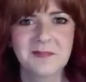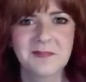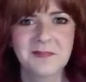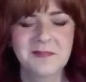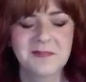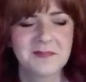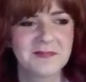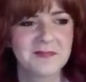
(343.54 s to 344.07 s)

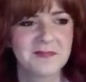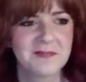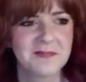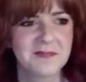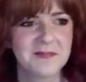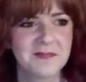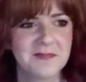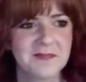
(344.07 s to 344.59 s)

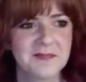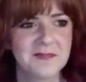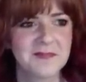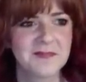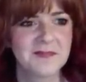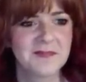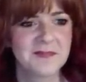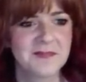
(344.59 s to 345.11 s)

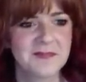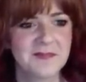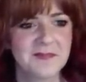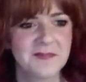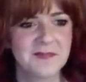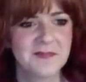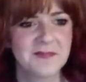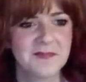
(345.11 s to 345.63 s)

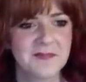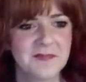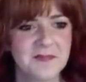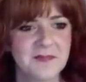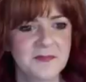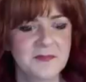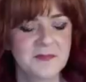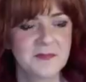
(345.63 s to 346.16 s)

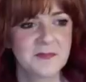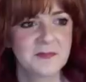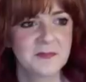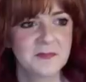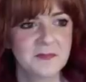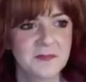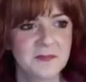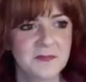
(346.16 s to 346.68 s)

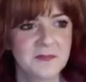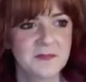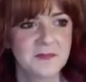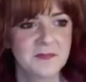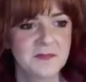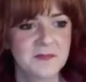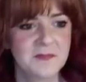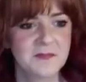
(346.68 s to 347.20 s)

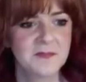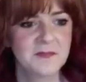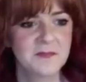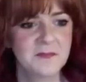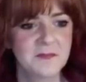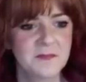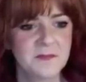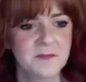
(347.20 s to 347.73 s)

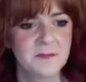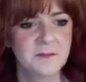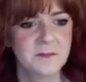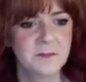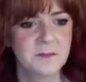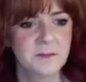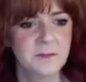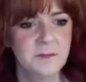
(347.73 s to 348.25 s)

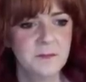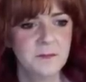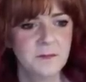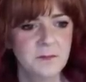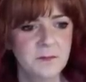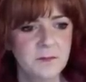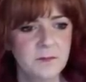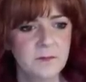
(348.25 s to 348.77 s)

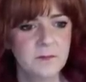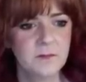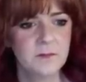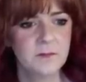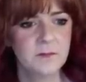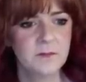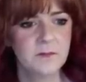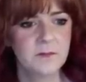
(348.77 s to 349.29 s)

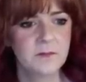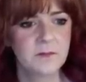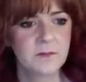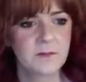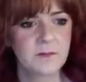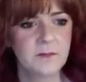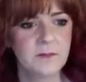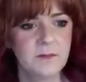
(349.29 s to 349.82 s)

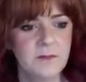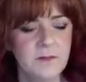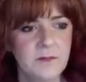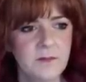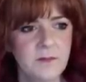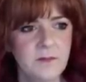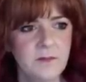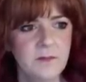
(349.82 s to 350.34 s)

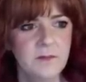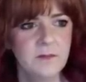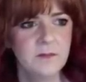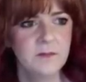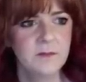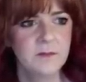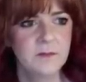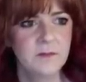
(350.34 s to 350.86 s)

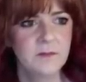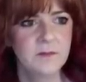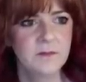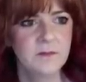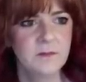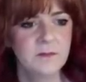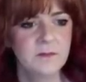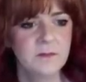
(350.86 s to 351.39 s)

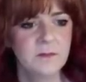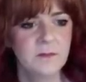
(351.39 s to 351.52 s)
No words are spoken by the person on screen.